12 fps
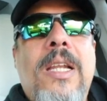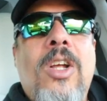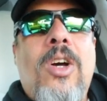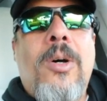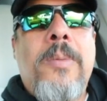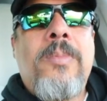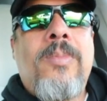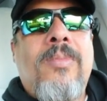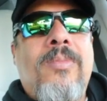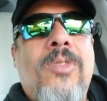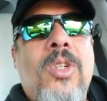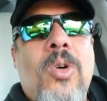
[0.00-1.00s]
Come,
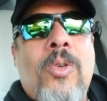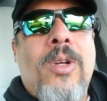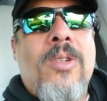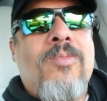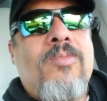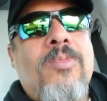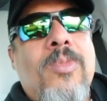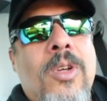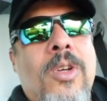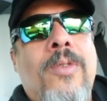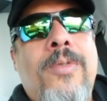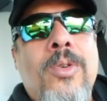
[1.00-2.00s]
you know,
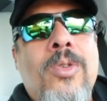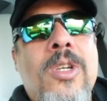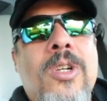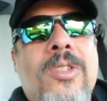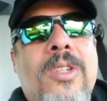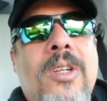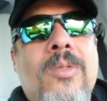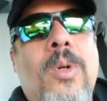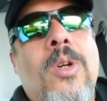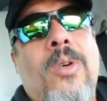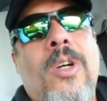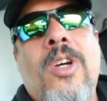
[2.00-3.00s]
a
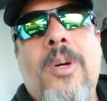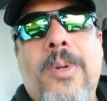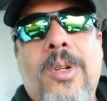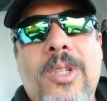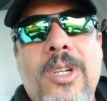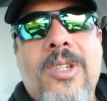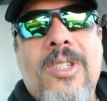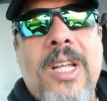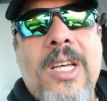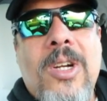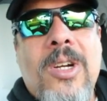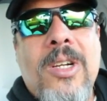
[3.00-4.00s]
couple of years
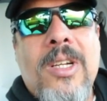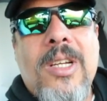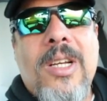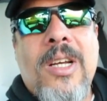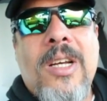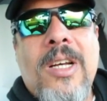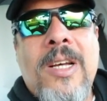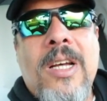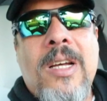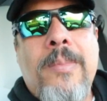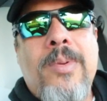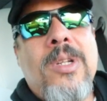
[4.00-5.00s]
later,
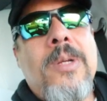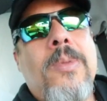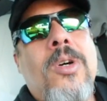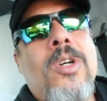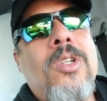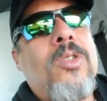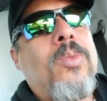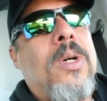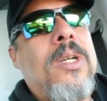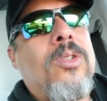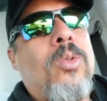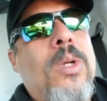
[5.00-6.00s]
pretty much,
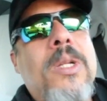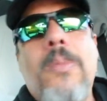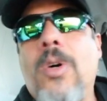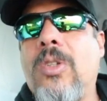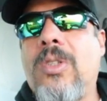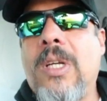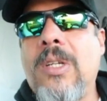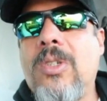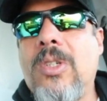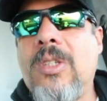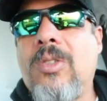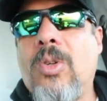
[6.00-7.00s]
what, 20 months
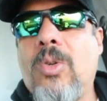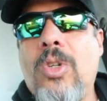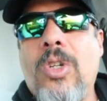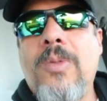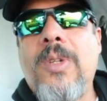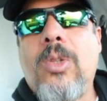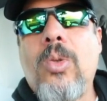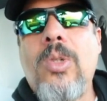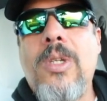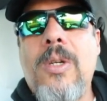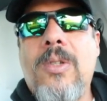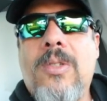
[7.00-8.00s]
actually, so not even 2
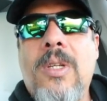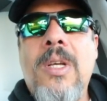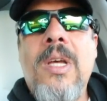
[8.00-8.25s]
years,